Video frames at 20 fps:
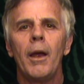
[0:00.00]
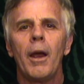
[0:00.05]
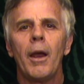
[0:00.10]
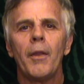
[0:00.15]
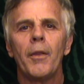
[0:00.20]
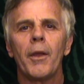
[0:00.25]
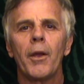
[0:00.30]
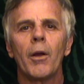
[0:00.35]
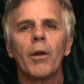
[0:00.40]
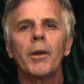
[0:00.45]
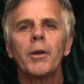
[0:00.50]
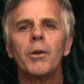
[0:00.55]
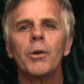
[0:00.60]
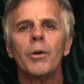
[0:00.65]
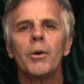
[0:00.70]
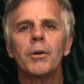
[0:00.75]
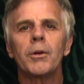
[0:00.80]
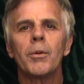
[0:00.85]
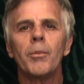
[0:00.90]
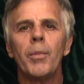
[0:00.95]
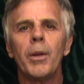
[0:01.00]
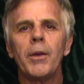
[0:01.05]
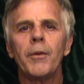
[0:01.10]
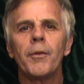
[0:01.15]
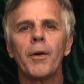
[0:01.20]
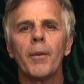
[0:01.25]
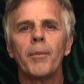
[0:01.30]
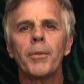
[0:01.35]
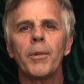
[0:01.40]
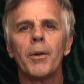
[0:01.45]
And they only do it to
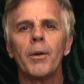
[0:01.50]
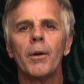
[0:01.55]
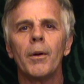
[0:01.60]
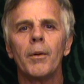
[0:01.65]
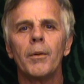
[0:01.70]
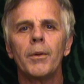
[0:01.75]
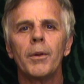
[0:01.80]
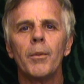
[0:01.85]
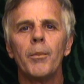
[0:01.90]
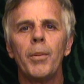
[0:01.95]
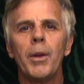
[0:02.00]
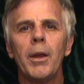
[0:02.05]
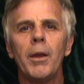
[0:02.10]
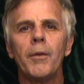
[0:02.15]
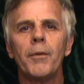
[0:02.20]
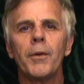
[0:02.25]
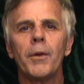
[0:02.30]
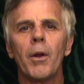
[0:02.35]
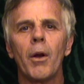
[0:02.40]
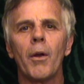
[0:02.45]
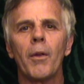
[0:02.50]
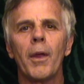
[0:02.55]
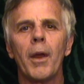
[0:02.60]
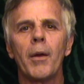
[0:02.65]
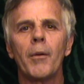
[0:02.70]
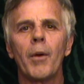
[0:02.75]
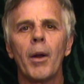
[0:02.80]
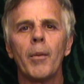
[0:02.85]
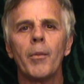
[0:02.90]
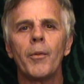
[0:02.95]
beef up the, the beef and all
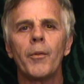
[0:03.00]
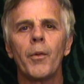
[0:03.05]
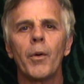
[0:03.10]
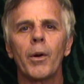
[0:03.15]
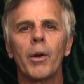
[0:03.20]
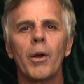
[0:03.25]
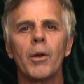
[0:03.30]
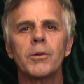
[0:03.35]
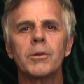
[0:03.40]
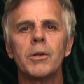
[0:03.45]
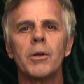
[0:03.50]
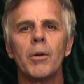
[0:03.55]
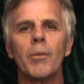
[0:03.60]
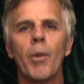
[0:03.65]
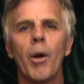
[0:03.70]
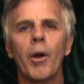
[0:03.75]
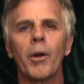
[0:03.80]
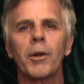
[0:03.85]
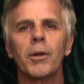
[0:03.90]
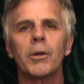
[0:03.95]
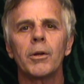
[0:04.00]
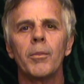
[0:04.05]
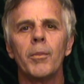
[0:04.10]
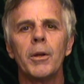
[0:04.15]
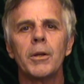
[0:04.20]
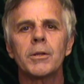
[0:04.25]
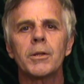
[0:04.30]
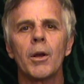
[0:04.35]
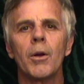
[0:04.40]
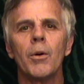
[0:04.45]
that right before it goes into market to
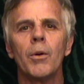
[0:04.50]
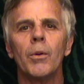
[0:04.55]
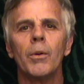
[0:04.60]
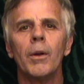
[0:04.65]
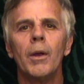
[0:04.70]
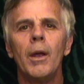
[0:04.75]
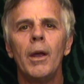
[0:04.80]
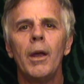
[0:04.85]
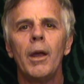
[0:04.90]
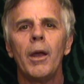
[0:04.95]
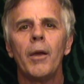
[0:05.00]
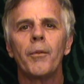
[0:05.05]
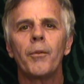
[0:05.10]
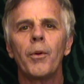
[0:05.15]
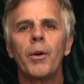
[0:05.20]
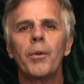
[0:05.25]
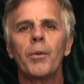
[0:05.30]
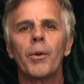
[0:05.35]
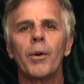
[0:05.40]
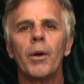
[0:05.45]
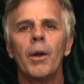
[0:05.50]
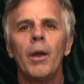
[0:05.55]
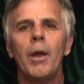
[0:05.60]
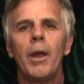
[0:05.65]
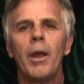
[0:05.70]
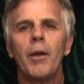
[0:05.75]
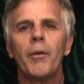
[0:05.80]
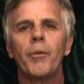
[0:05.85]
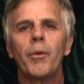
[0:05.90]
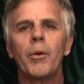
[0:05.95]
be sold. If we were
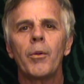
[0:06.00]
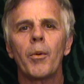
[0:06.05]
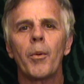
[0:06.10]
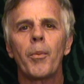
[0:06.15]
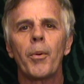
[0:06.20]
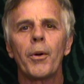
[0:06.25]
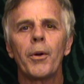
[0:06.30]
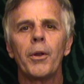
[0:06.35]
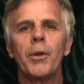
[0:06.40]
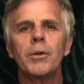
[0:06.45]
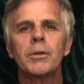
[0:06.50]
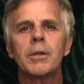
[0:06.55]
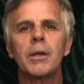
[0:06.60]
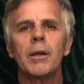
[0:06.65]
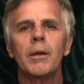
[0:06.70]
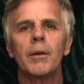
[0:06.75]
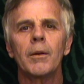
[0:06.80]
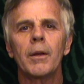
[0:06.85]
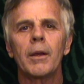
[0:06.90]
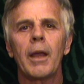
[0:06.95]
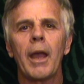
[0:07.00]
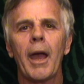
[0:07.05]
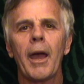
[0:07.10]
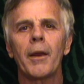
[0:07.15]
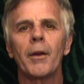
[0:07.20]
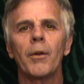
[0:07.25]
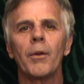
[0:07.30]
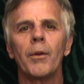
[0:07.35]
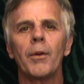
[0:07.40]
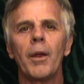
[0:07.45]
if we were producing
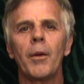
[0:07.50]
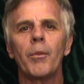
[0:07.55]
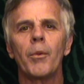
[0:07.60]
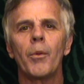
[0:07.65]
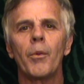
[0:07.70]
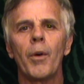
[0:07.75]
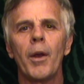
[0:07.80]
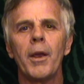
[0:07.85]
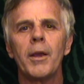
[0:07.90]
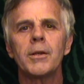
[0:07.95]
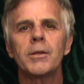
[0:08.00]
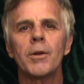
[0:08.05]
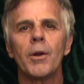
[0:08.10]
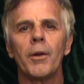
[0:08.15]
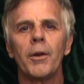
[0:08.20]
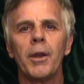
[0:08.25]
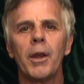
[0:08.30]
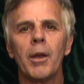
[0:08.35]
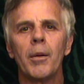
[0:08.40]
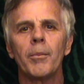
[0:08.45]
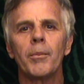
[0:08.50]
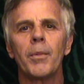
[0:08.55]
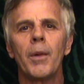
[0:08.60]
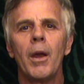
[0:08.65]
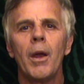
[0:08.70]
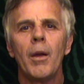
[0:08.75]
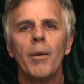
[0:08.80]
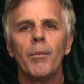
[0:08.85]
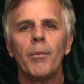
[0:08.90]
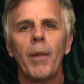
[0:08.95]
cattle that were raised on hemp
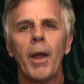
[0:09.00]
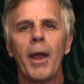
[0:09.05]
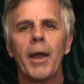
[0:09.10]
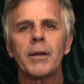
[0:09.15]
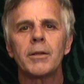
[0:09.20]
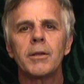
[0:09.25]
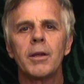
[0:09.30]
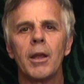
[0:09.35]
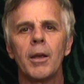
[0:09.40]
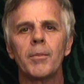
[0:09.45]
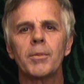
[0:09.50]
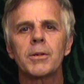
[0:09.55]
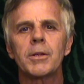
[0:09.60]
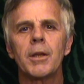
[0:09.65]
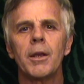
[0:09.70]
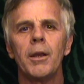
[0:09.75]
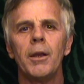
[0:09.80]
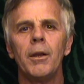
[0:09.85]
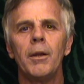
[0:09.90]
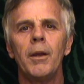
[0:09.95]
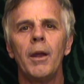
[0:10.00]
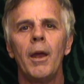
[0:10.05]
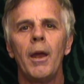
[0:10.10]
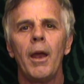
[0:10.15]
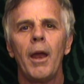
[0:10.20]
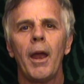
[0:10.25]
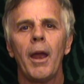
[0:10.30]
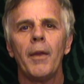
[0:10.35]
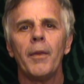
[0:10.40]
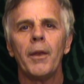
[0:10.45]
mashed hemp seed
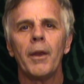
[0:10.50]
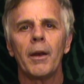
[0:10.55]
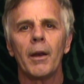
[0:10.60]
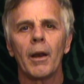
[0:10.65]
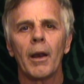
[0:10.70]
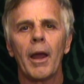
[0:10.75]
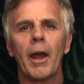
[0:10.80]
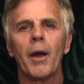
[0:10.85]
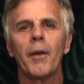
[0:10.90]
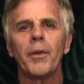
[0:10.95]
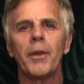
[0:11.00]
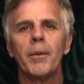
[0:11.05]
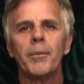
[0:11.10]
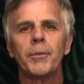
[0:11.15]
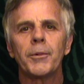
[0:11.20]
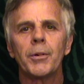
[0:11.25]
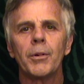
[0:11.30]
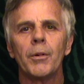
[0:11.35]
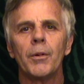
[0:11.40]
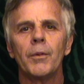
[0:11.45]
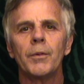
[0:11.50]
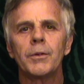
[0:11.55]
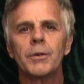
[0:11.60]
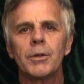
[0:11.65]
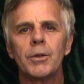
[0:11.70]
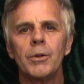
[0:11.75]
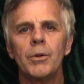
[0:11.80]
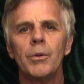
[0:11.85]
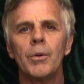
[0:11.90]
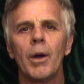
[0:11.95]
and then allowed them to
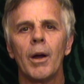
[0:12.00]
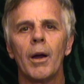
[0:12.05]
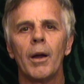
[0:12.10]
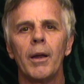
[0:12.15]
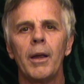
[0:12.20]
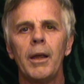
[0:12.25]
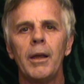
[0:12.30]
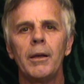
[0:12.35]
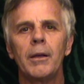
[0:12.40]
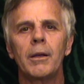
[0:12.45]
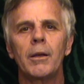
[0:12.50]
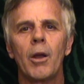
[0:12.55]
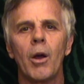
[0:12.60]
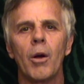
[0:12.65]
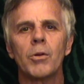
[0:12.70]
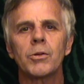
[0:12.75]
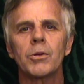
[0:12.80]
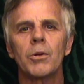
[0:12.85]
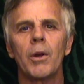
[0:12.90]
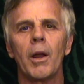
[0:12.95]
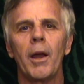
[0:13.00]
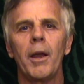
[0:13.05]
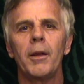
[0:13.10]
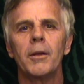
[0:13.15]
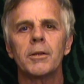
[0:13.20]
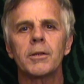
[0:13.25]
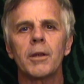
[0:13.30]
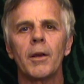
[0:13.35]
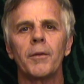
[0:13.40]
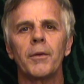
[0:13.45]
to uh, eat coastal hay
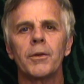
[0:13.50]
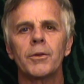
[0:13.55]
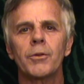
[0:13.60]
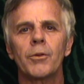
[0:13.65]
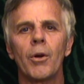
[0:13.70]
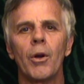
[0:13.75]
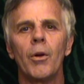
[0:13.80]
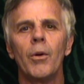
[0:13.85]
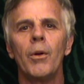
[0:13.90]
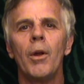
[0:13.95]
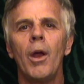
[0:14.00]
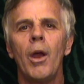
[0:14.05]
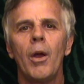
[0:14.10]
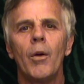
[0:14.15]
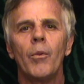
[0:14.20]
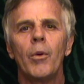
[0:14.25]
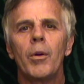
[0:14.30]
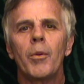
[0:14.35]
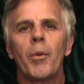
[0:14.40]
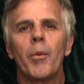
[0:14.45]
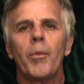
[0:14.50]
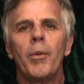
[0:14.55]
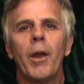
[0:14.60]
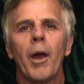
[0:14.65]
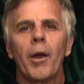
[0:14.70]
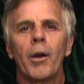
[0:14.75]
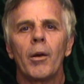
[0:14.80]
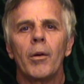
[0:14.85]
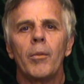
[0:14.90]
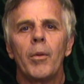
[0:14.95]
and stuff that's grown, we would
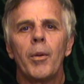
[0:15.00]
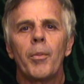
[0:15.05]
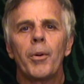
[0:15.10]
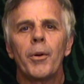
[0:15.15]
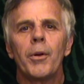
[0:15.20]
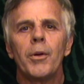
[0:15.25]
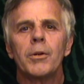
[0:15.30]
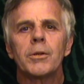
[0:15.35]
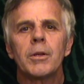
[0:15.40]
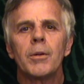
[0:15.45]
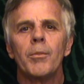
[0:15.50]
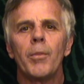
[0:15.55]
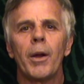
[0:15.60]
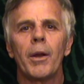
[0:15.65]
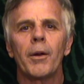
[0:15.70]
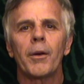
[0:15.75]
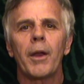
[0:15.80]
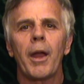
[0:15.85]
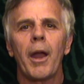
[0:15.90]
not only be producing better